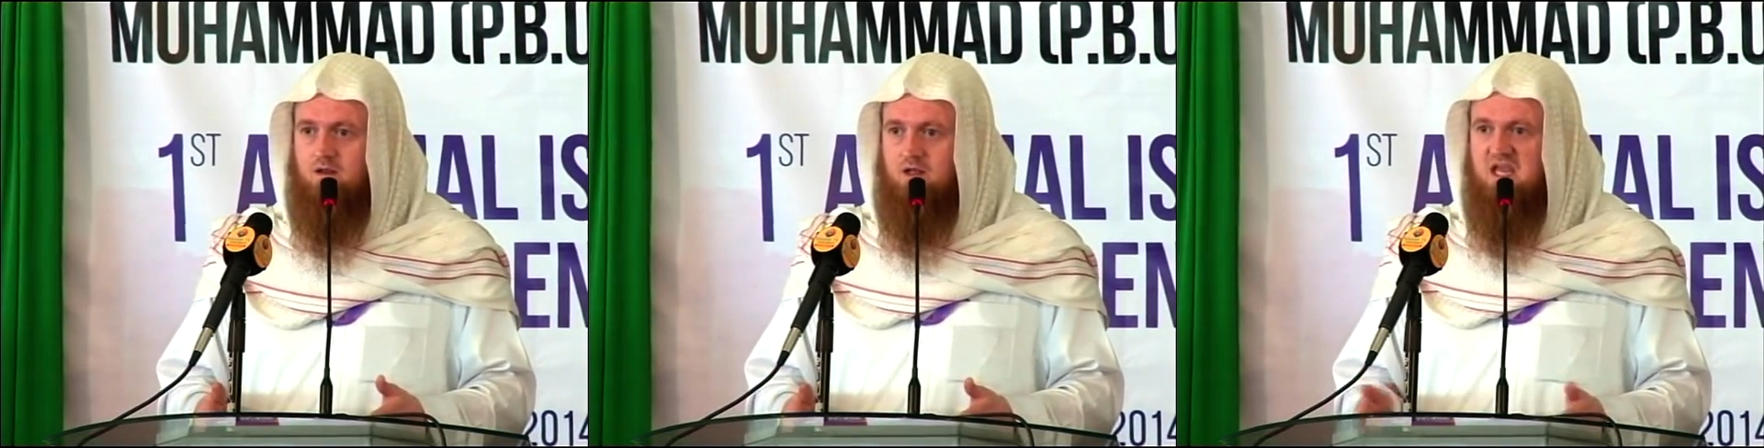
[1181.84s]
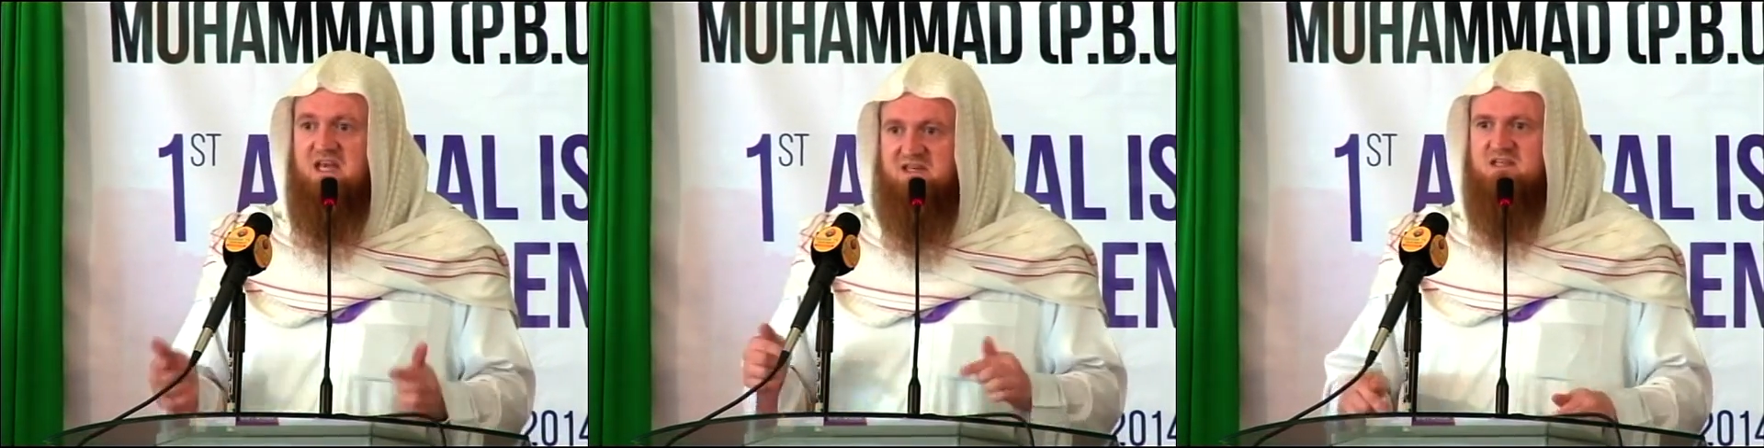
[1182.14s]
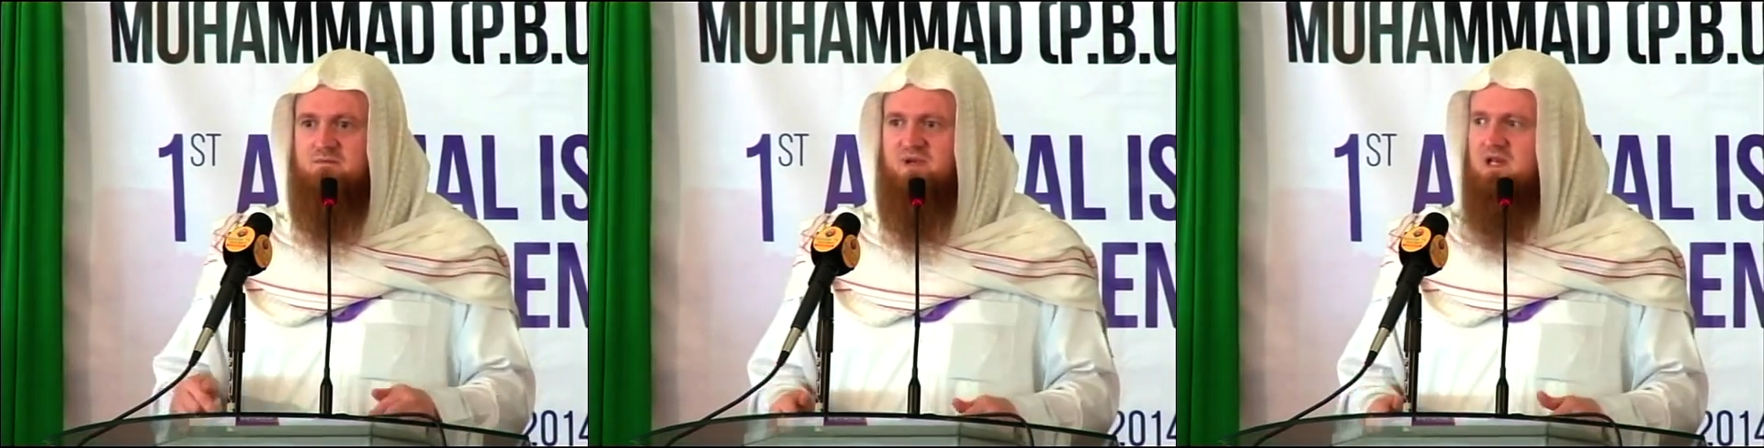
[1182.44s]
He
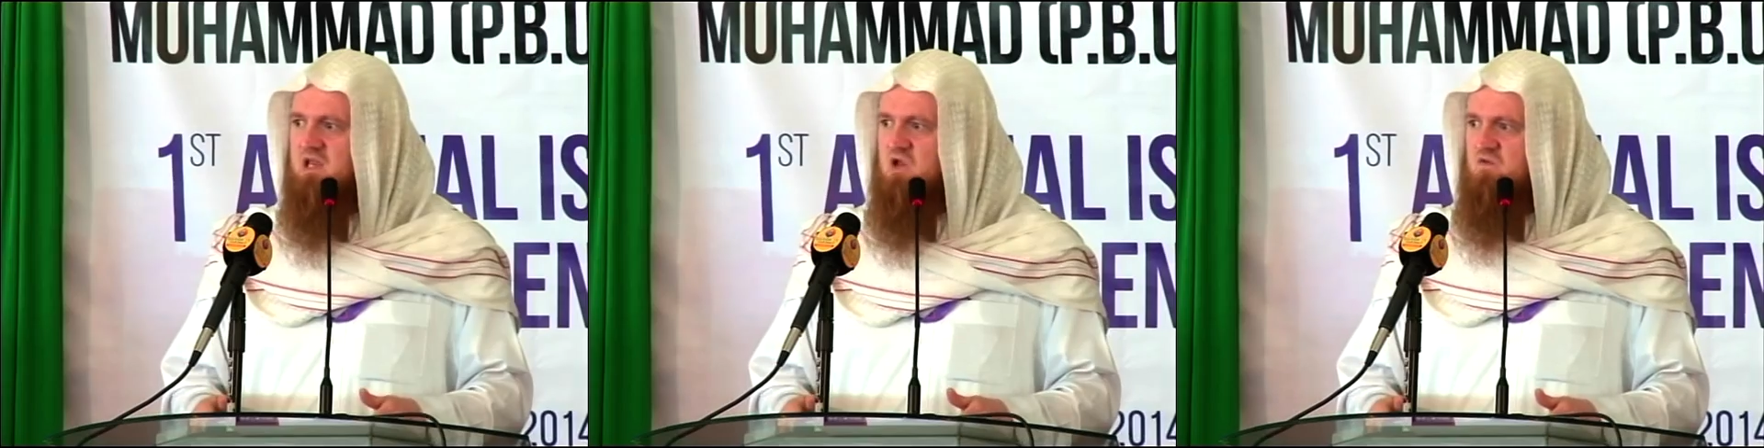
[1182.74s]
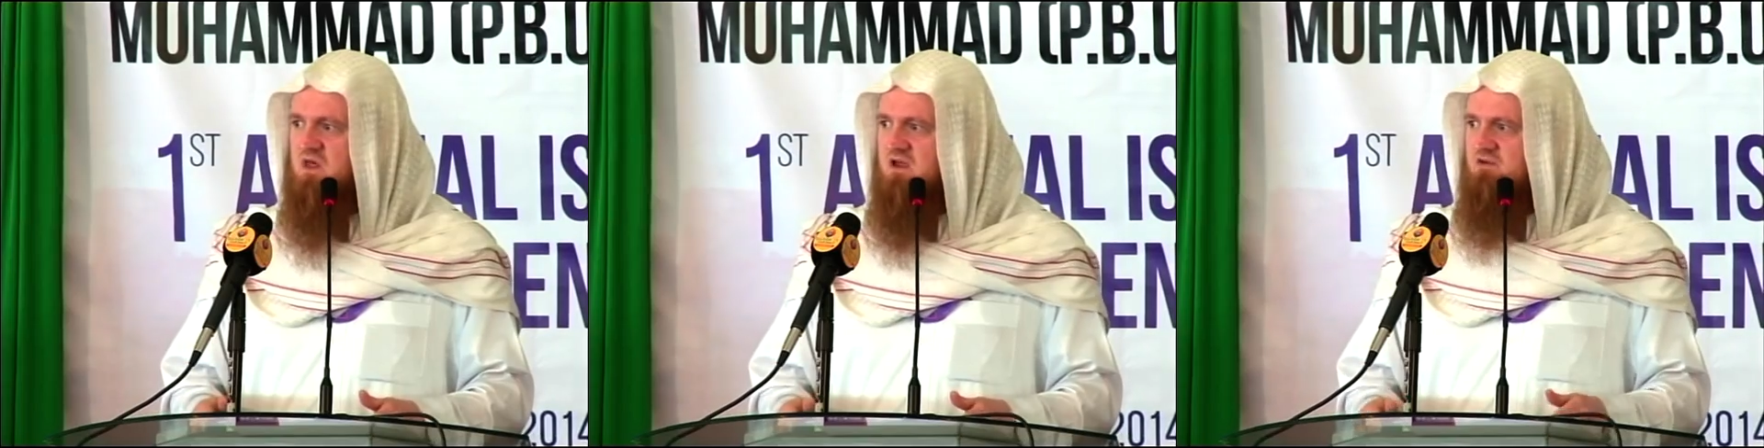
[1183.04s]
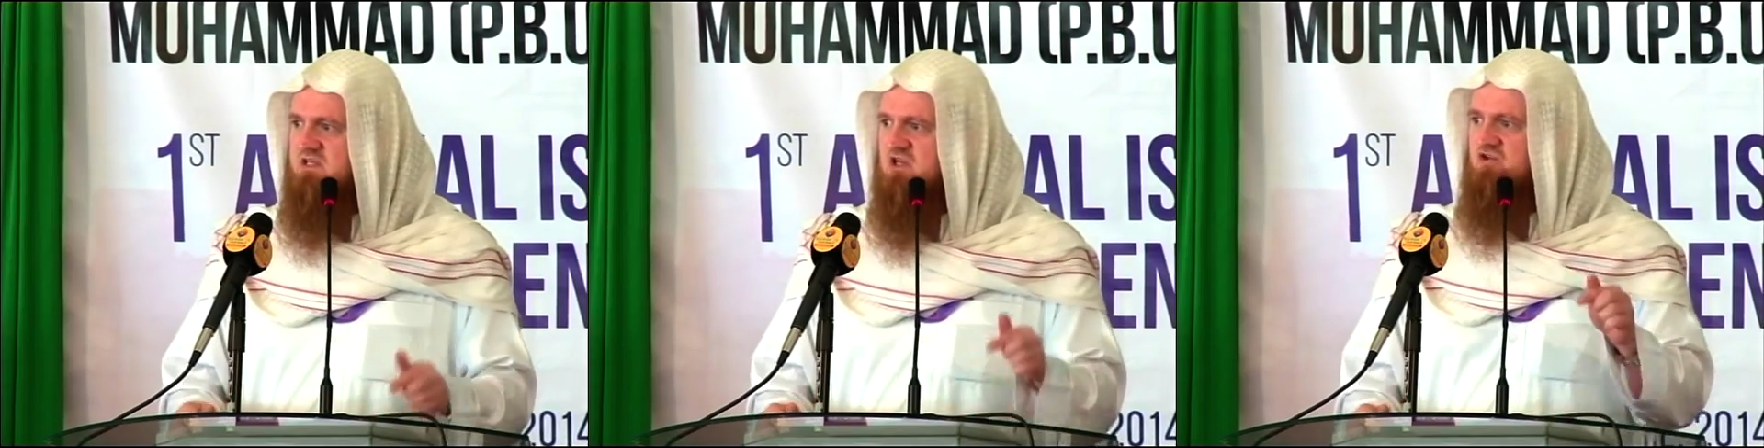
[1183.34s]
doesn't believe that there
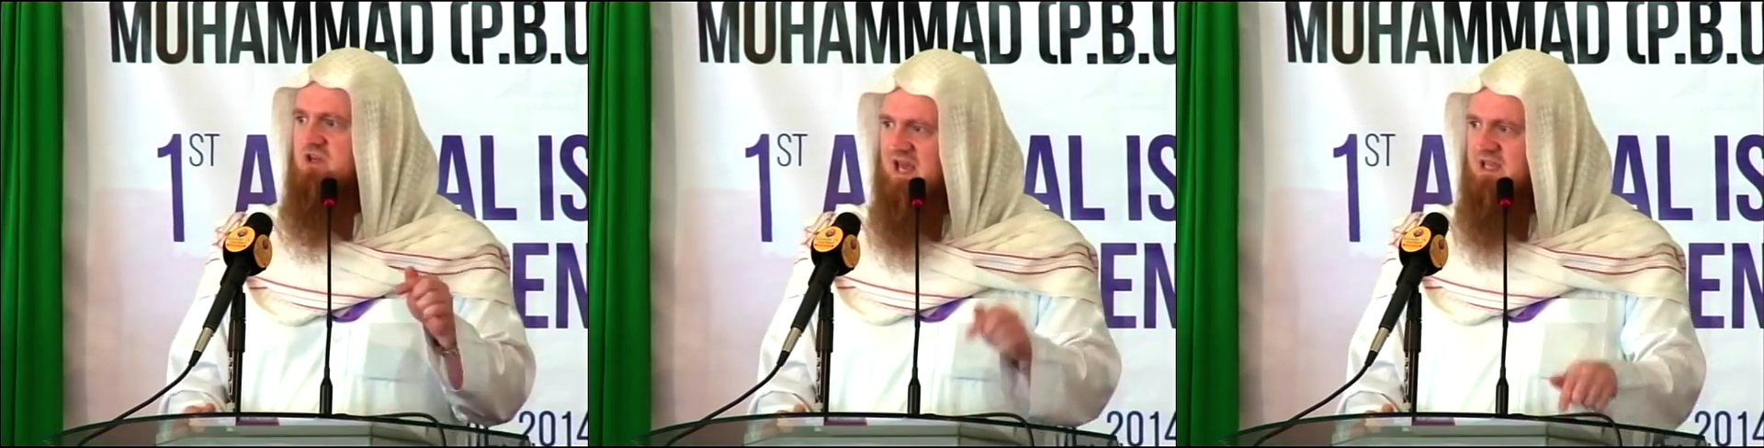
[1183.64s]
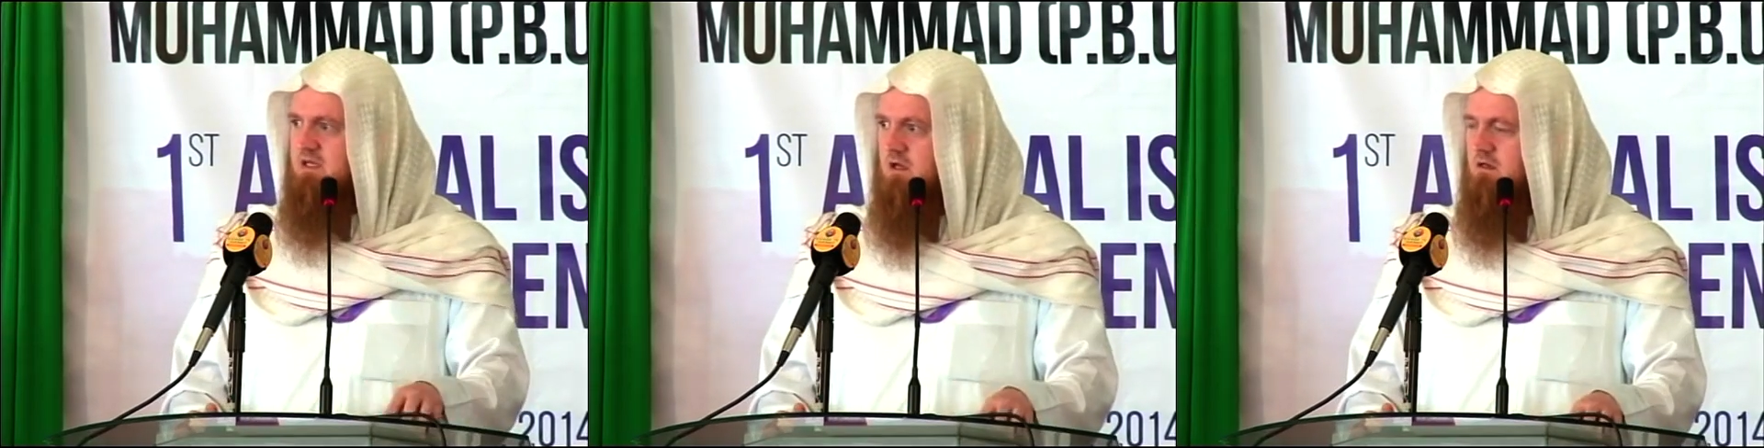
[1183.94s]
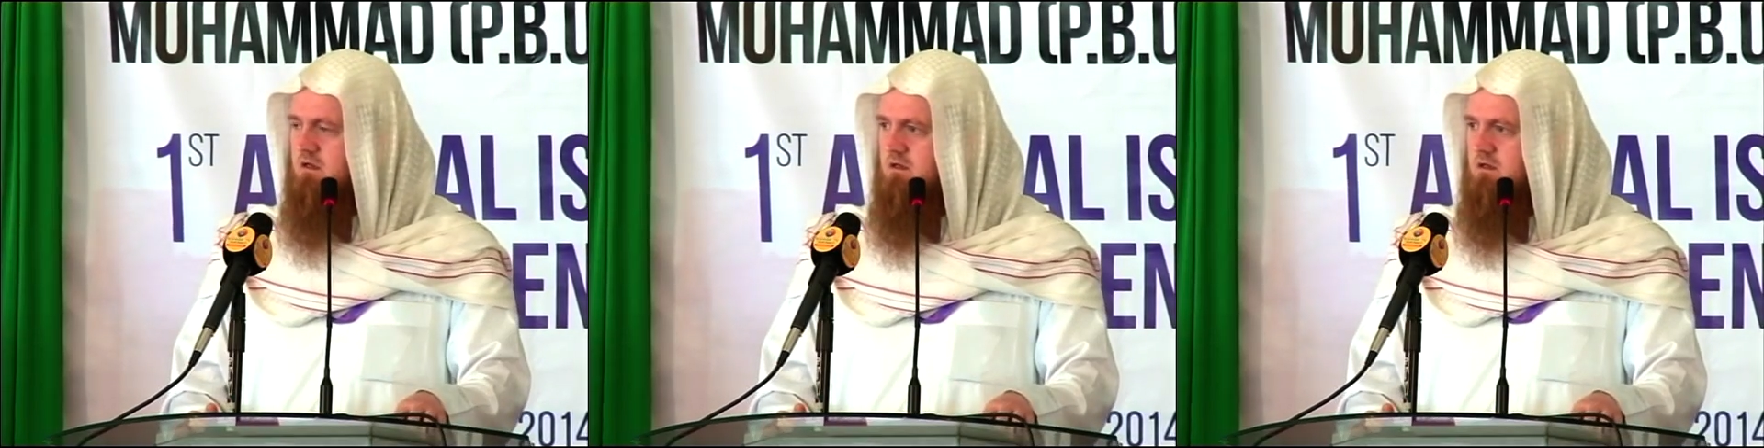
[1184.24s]
is a creator